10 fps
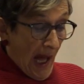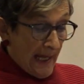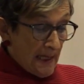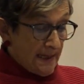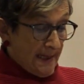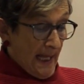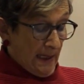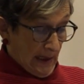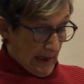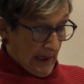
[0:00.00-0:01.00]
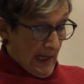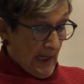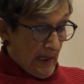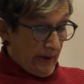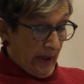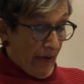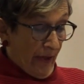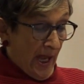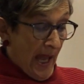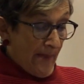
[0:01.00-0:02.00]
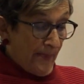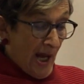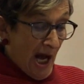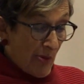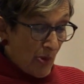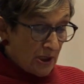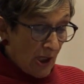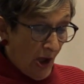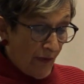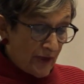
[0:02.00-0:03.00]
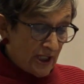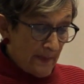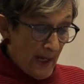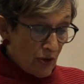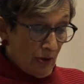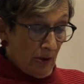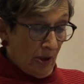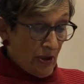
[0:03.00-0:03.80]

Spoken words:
And it said in it that the empire was of a special